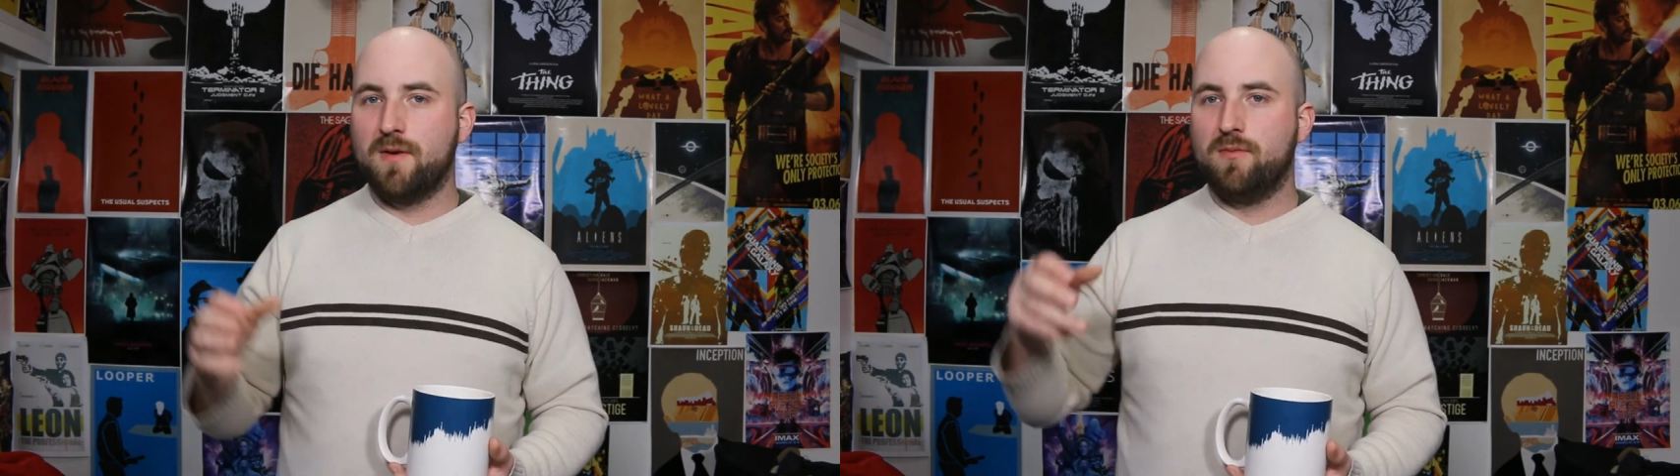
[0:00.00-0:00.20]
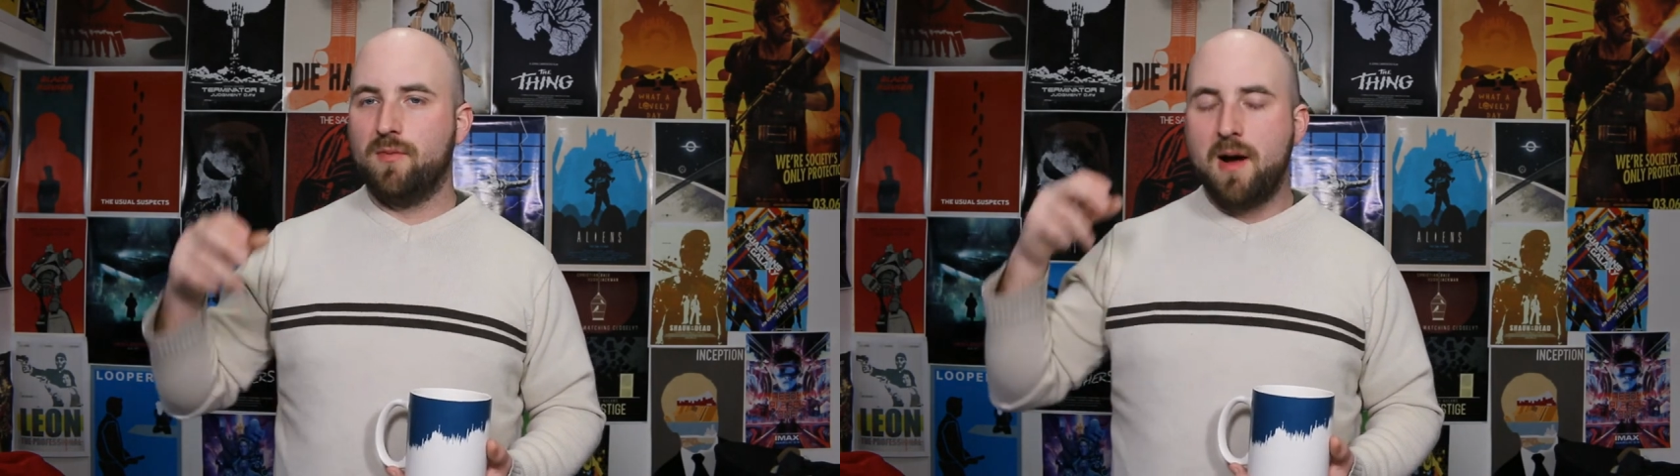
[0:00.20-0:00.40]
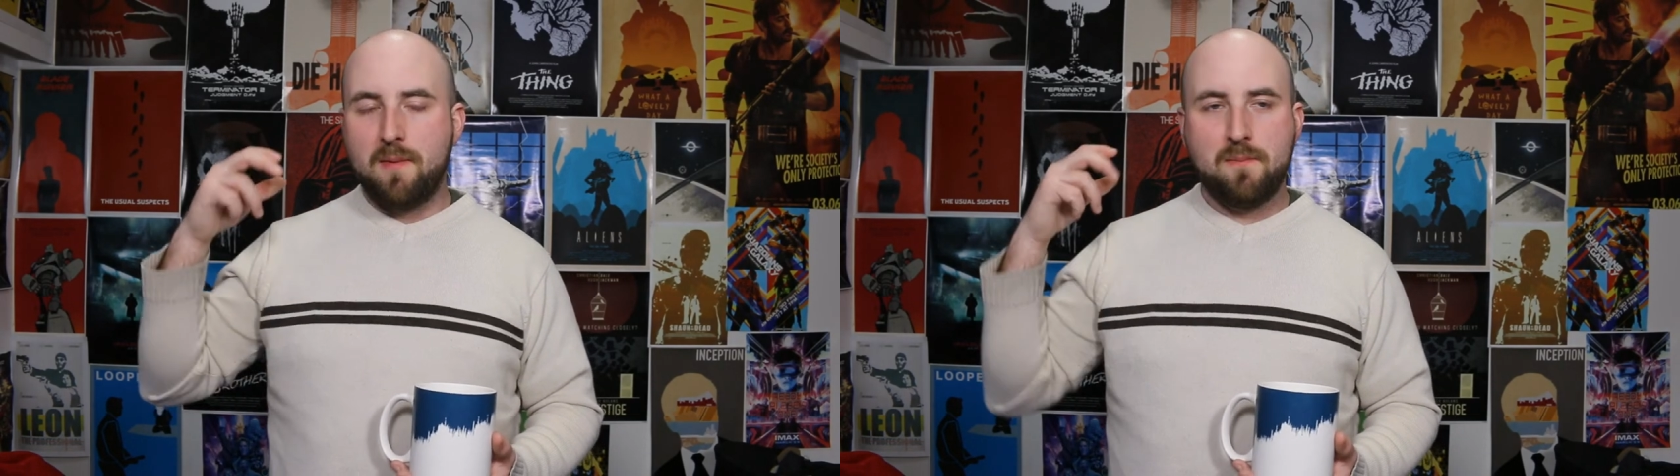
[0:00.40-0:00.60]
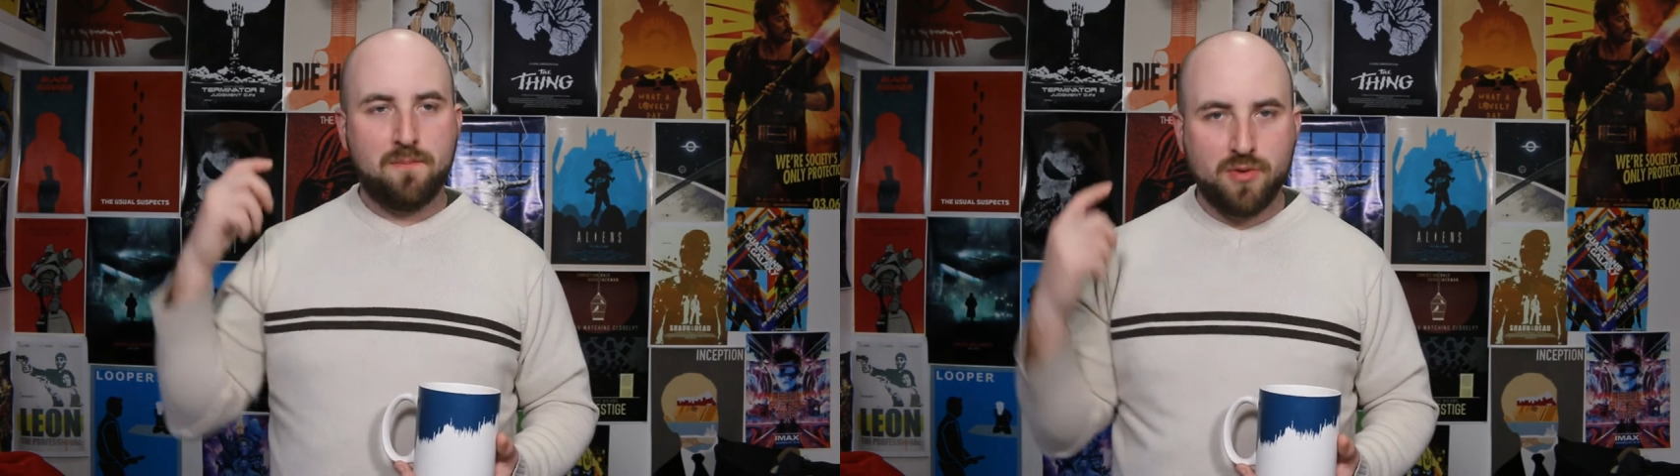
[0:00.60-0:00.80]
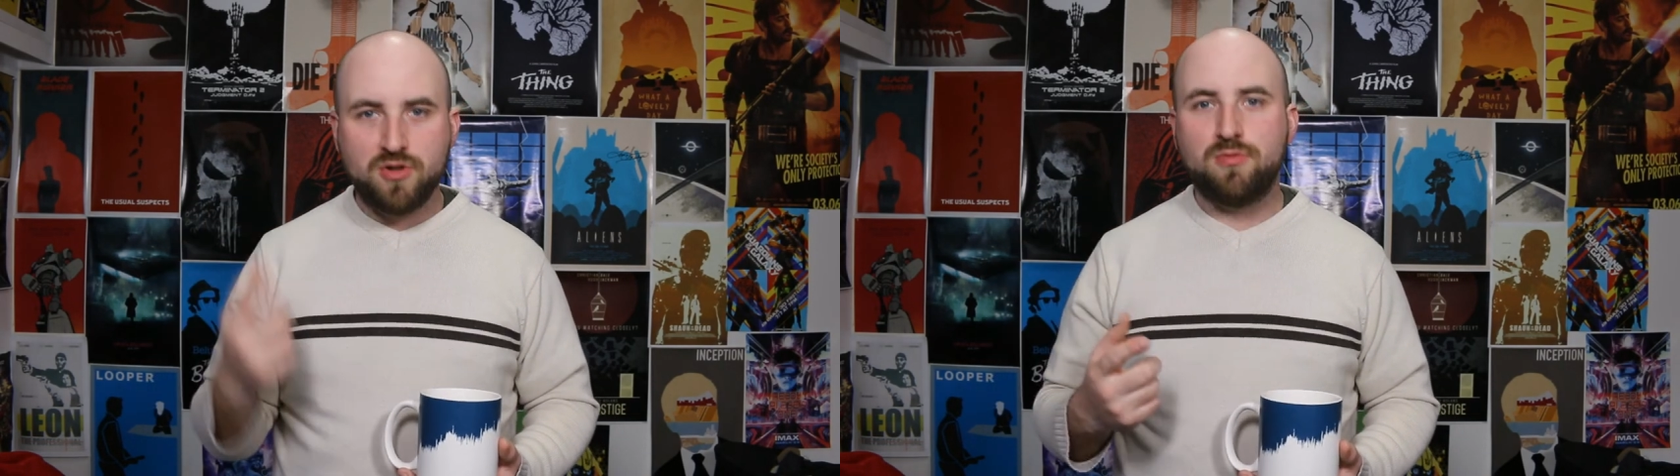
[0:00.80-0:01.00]
from
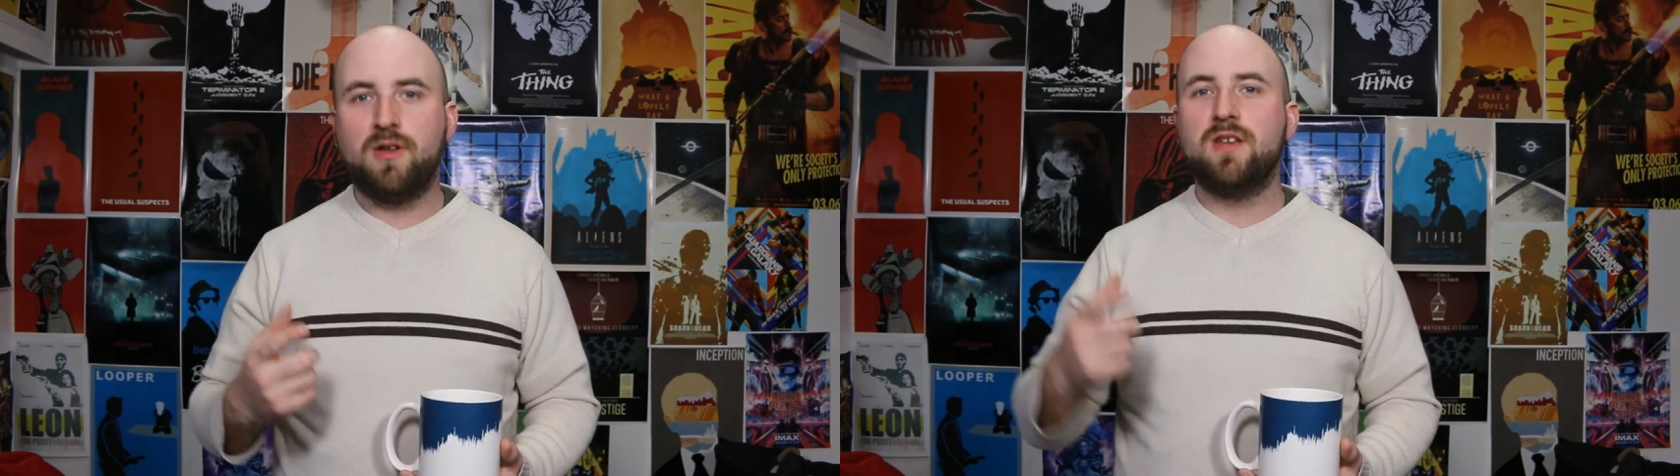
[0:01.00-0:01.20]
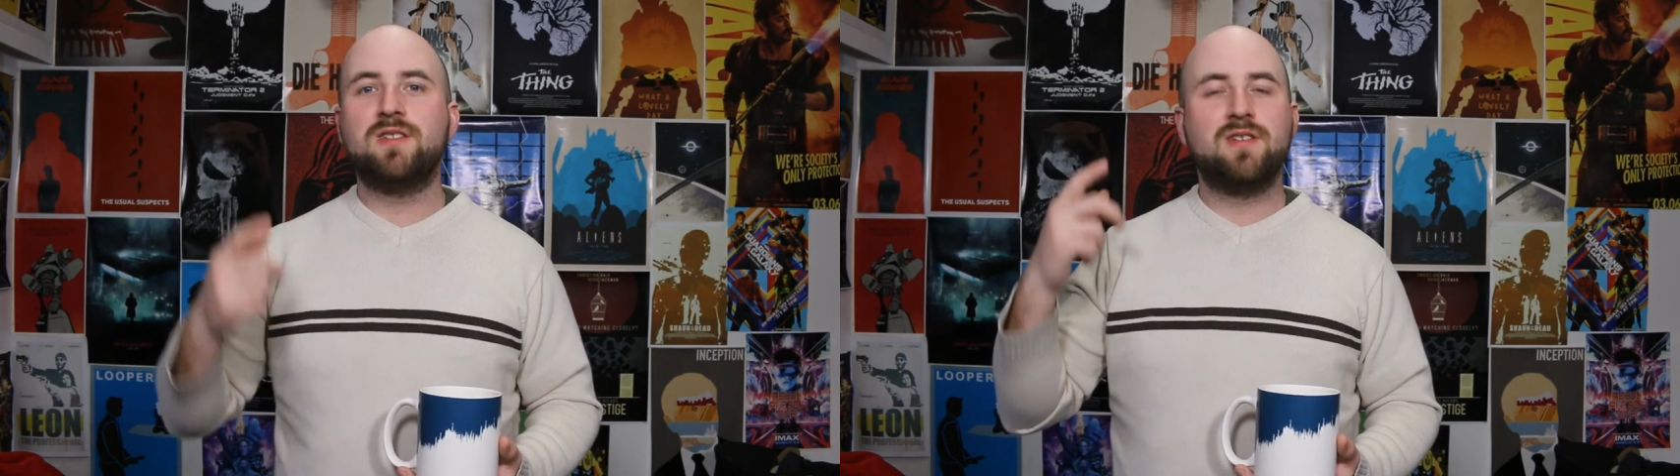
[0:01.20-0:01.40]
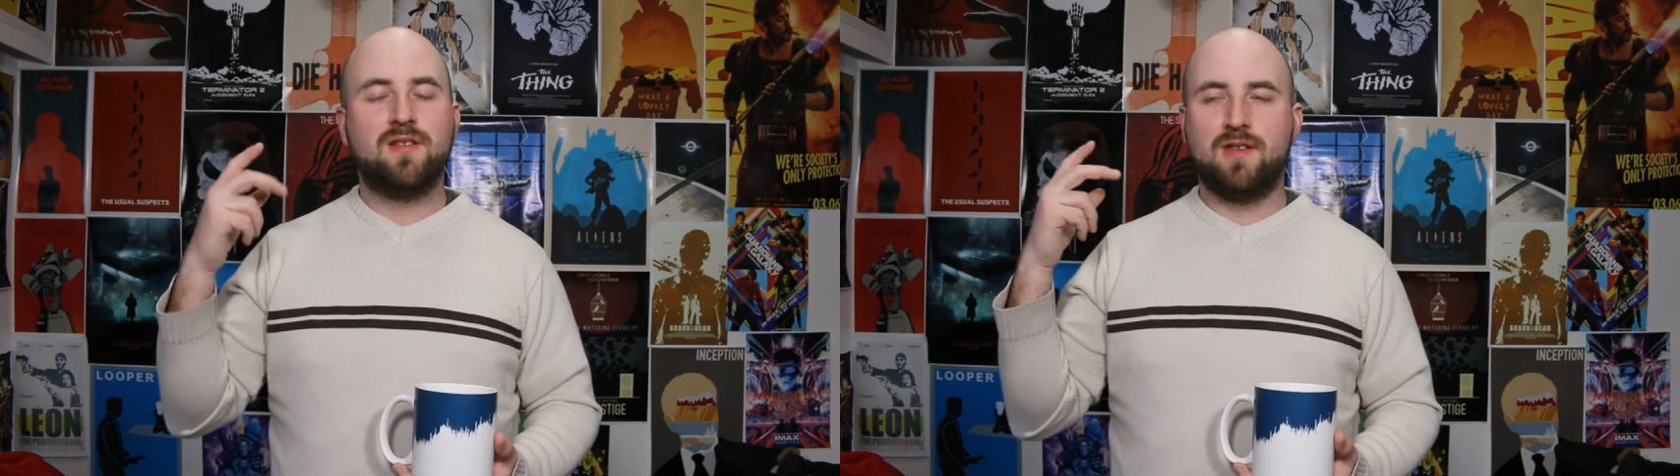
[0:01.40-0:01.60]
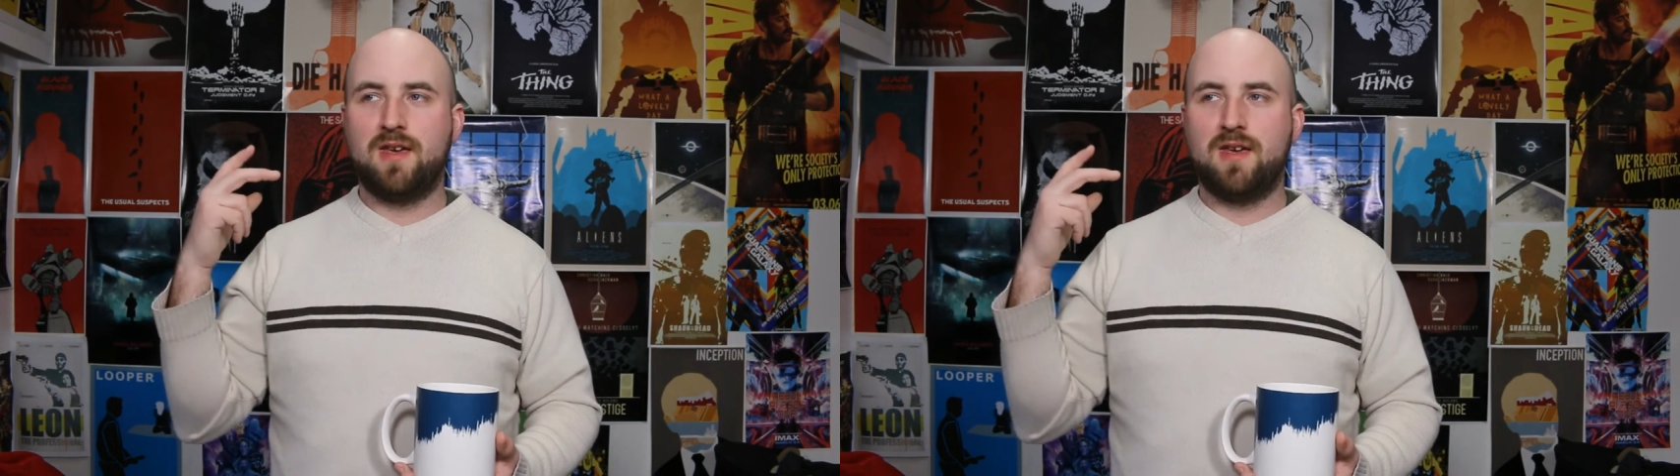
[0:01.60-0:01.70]
Bruce Willis,